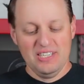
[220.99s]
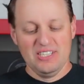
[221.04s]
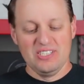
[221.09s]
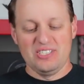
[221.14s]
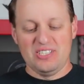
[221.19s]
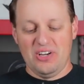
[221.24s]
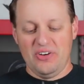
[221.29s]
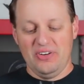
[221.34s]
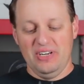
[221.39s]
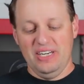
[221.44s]

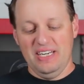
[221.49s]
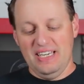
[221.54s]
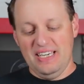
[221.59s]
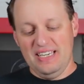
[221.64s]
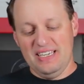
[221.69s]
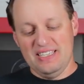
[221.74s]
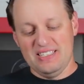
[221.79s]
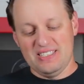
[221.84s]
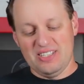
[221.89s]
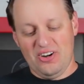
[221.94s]
So
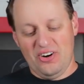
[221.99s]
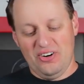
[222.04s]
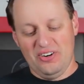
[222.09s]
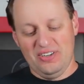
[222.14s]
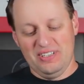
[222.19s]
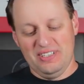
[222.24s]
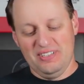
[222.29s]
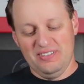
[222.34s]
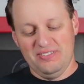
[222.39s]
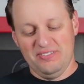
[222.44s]
these are
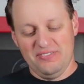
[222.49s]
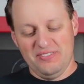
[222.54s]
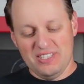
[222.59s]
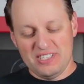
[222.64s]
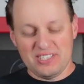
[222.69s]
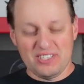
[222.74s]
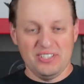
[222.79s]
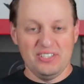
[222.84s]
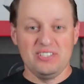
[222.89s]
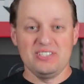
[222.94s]
the
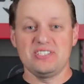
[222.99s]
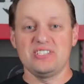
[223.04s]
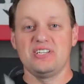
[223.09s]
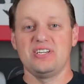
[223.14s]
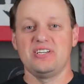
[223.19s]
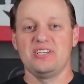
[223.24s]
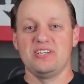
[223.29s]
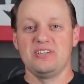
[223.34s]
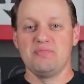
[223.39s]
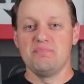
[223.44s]
Fiskars
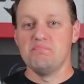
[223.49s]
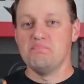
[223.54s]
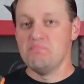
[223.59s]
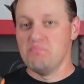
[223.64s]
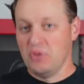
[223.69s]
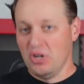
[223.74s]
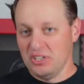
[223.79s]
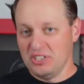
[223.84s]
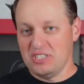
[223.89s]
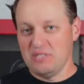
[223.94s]

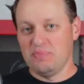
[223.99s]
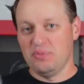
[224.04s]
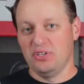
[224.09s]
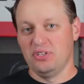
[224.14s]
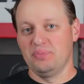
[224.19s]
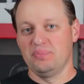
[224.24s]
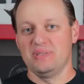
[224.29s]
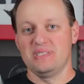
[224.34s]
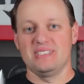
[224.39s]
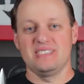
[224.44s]

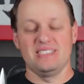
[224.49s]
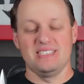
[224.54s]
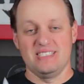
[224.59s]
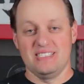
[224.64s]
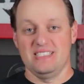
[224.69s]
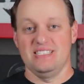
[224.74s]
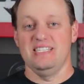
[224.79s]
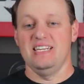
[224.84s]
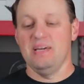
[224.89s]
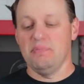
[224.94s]
multi-purpose
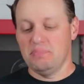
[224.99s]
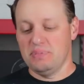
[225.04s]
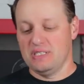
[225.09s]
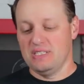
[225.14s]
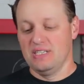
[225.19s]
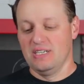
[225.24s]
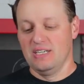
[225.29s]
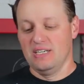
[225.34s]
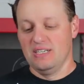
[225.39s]
snips.